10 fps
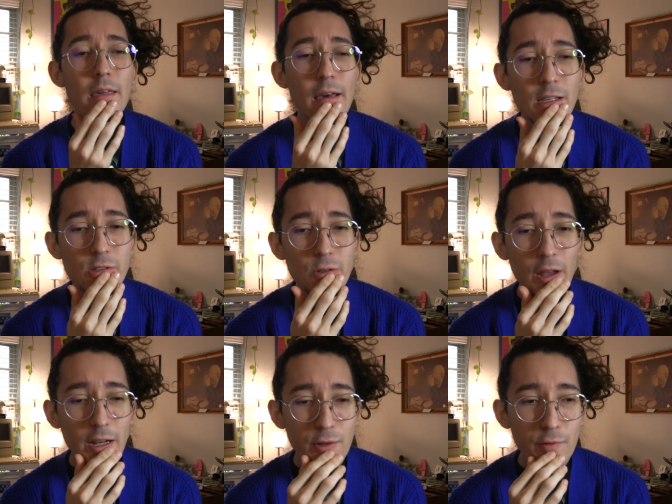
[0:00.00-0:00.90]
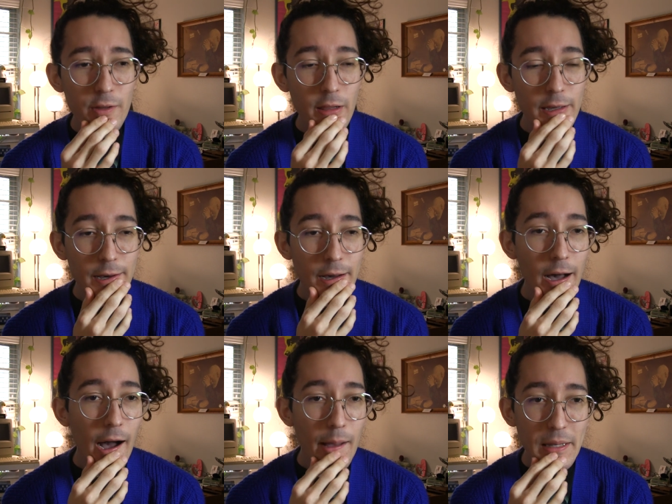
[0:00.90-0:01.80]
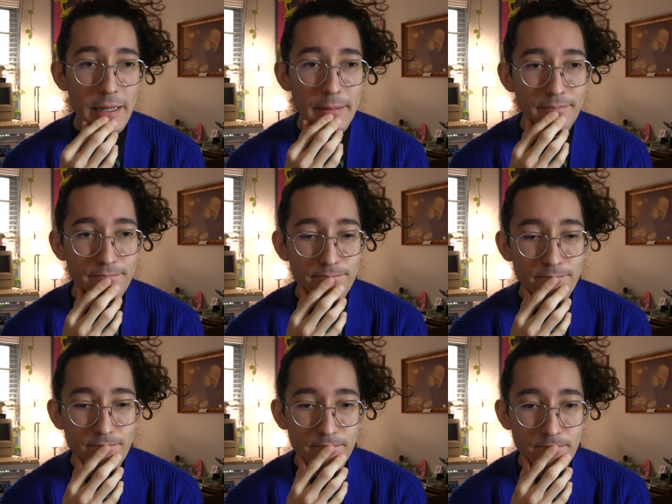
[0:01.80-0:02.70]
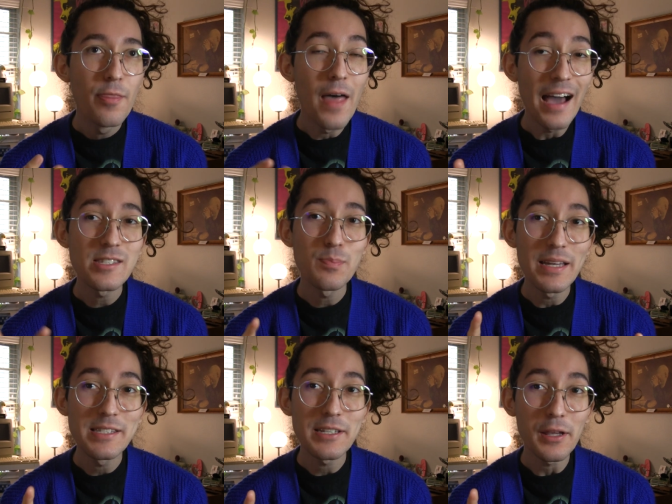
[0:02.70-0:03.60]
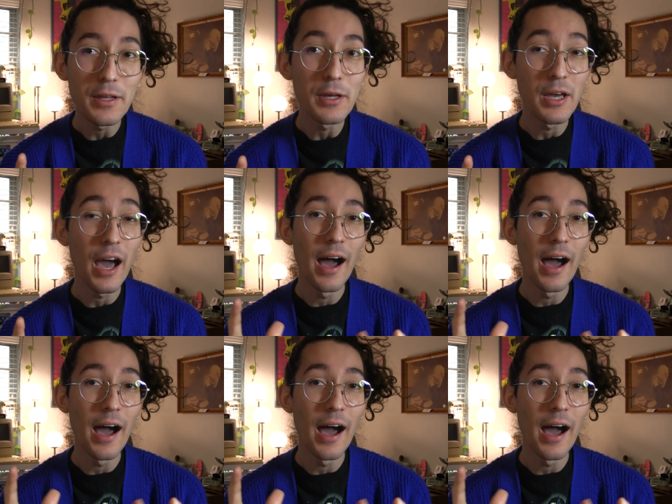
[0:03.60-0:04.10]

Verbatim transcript: Yeah, so nyctophilia, I mean, that's basically,